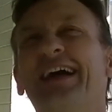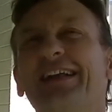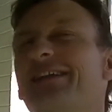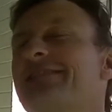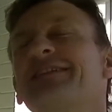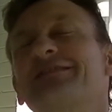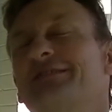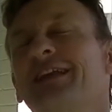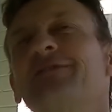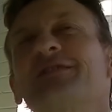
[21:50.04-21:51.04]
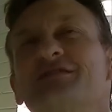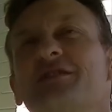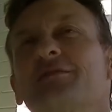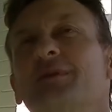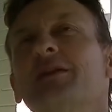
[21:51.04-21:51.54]
and just such a lovely
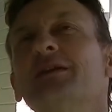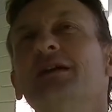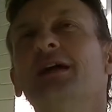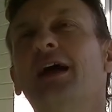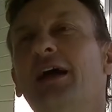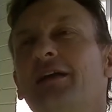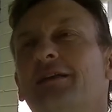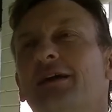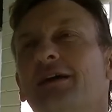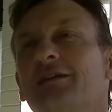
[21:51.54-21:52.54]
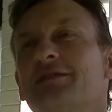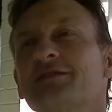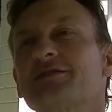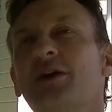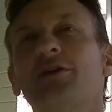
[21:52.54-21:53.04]
gentleman, and uh,
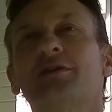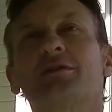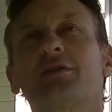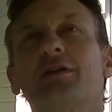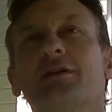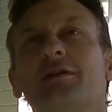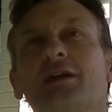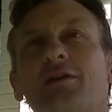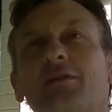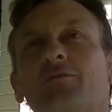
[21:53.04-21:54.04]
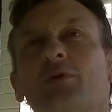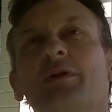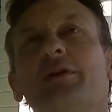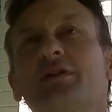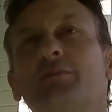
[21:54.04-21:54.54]
just shows you that yeah,
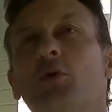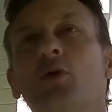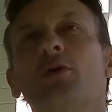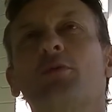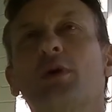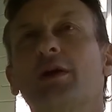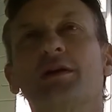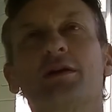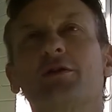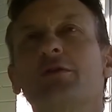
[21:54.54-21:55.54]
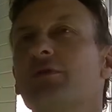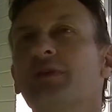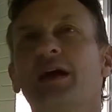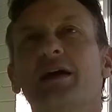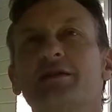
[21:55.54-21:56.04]
we're in a sport where you can do from
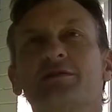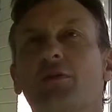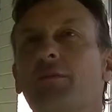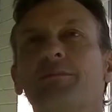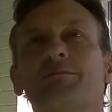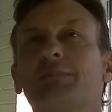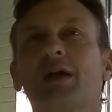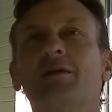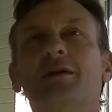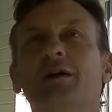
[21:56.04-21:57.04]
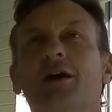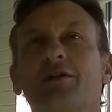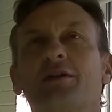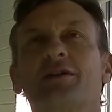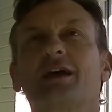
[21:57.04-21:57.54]
the age from yeah, I was
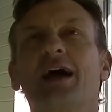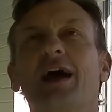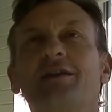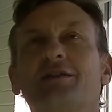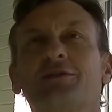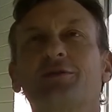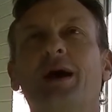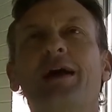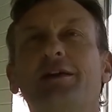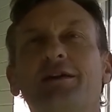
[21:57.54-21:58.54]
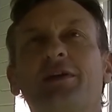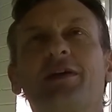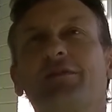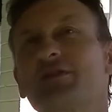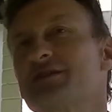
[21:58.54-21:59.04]
going to say eight to 80. I think
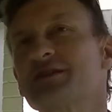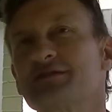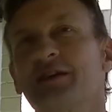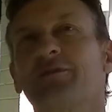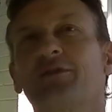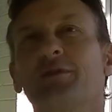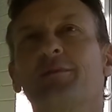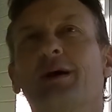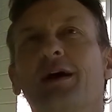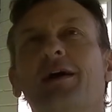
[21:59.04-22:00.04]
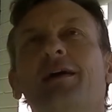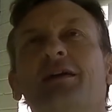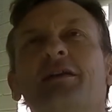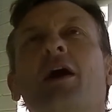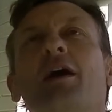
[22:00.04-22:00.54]
I'll have to change that from. Uh,
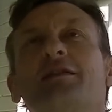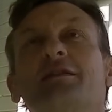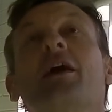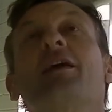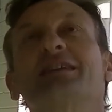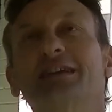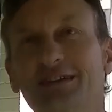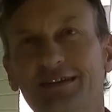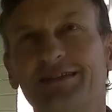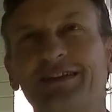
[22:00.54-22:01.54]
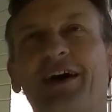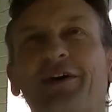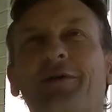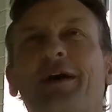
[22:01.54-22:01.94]
nine to ninety, uh,